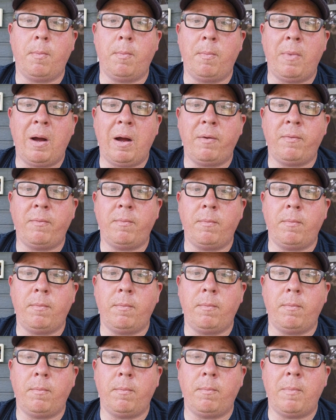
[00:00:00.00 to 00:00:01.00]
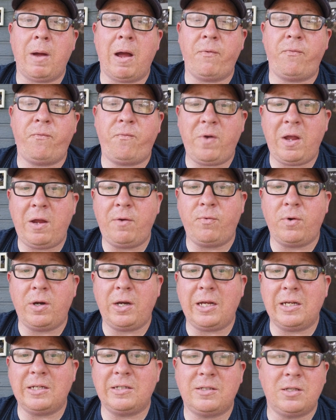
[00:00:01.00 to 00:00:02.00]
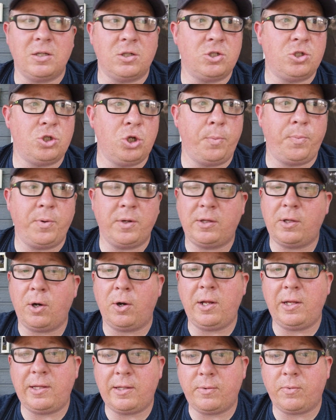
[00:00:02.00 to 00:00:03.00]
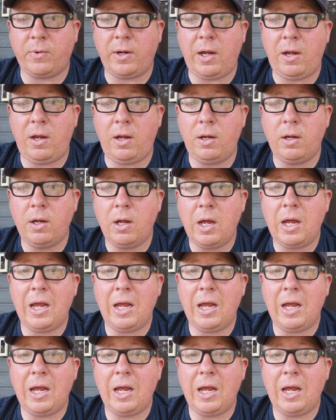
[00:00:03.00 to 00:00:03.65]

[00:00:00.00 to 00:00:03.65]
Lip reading: My favorite is the Super 33.